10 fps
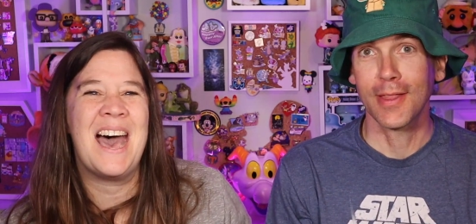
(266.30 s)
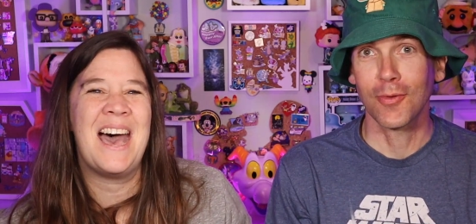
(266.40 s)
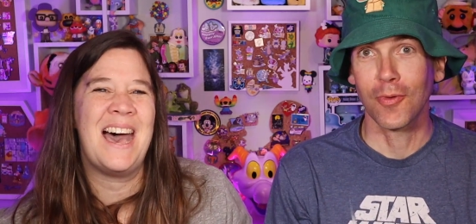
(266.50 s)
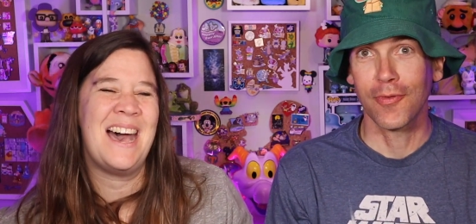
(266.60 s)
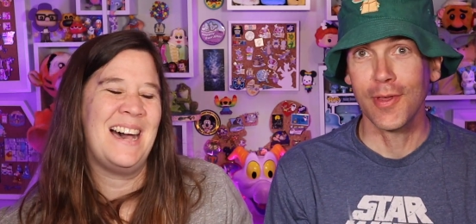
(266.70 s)
Speaker 1: get the
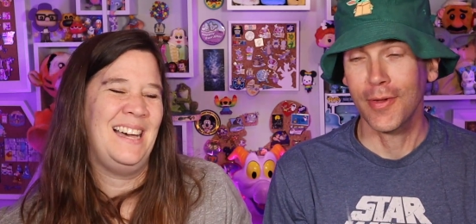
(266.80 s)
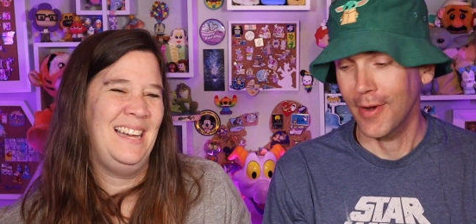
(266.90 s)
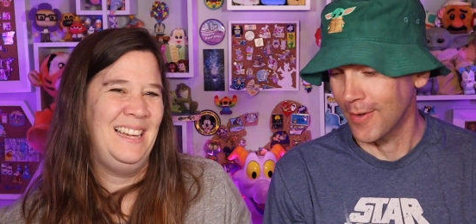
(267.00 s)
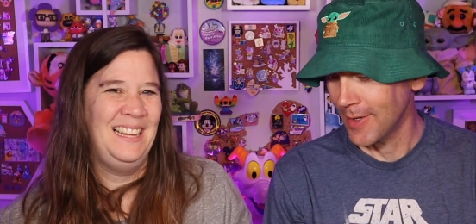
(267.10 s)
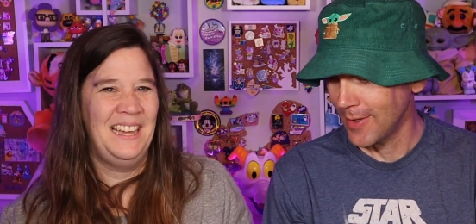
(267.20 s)
review
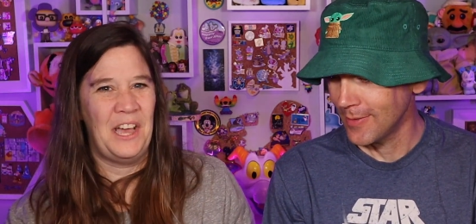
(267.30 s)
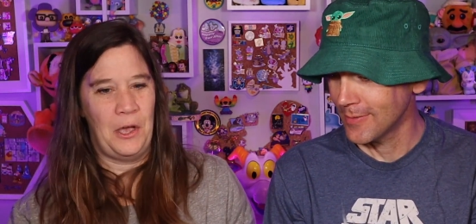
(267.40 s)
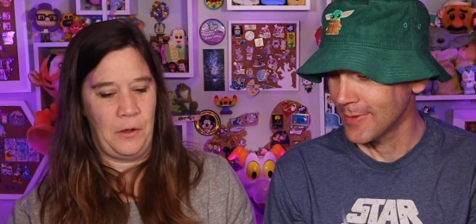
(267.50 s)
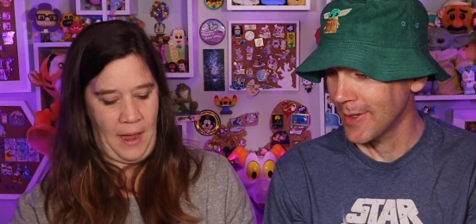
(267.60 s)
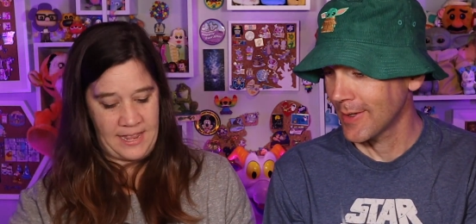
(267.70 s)
here.
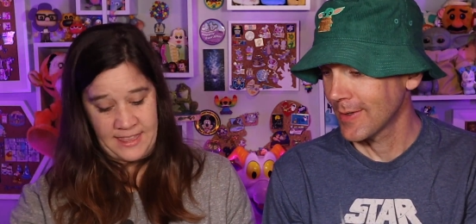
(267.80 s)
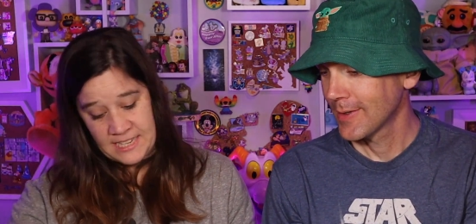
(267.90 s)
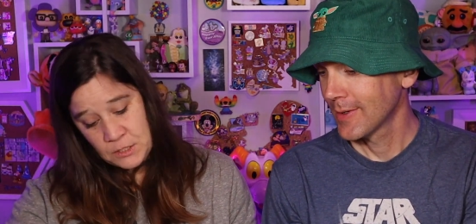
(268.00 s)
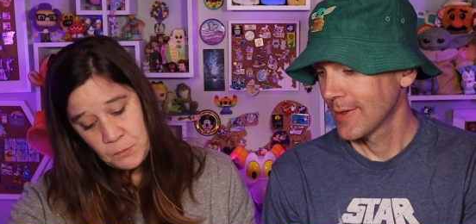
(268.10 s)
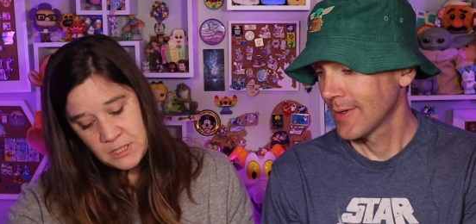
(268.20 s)
Okay,
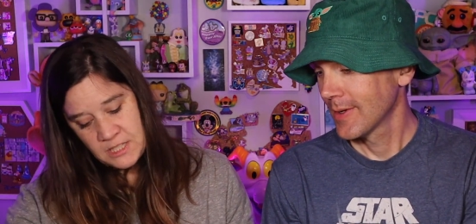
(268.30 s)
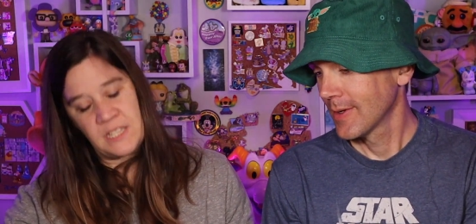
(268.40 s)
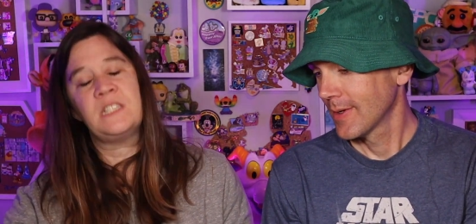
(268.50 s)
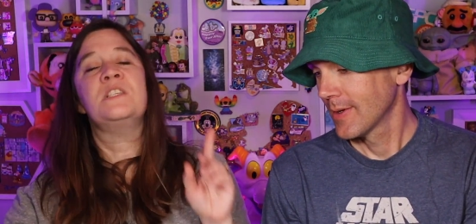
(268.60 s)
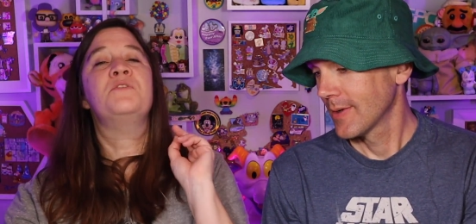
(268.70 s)
this was
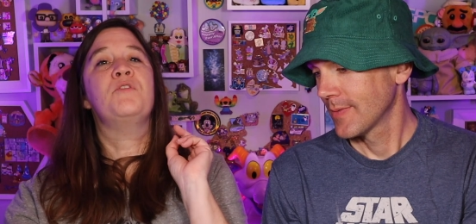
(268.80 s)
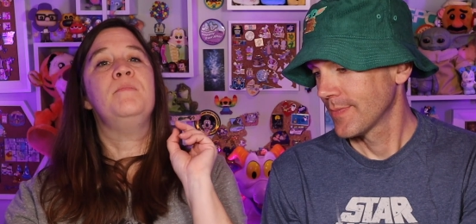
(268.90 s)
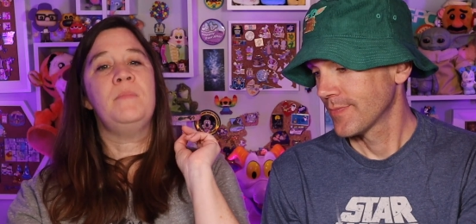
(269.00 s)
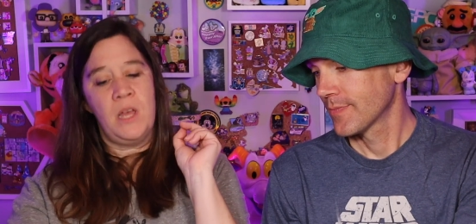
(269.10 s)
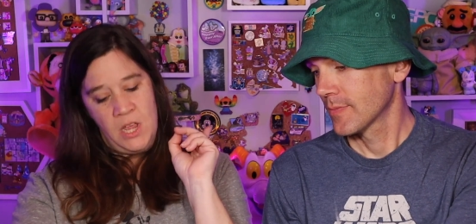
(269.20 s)
this is
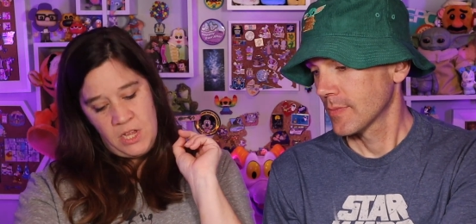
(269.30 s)
from